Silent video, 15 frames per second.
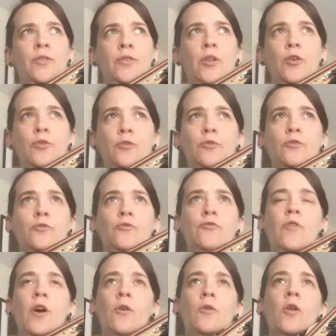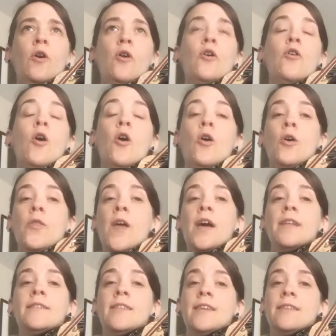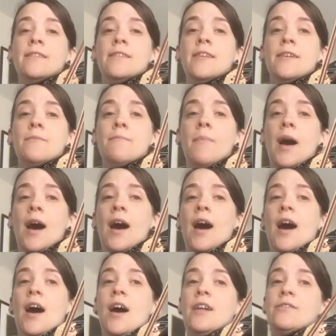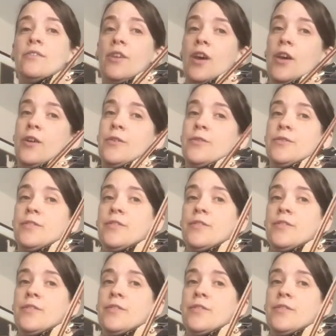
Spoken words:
glue roll or all the tin tomatoes,